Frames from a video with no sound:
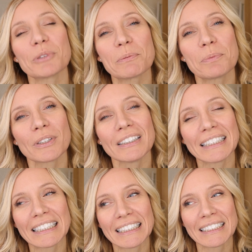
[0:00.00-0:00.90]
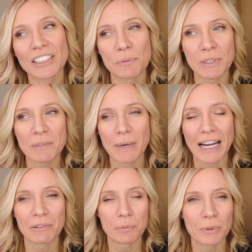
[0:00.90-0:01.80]
we put it in, she brings it
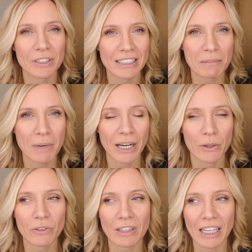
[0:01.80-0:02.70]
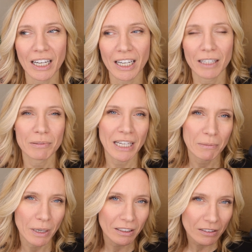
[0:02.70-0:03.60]
back, we put it in the mouth, and I
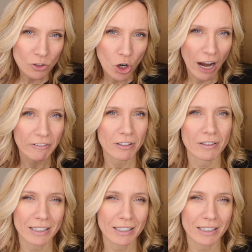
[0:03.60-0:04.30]
take my little driver.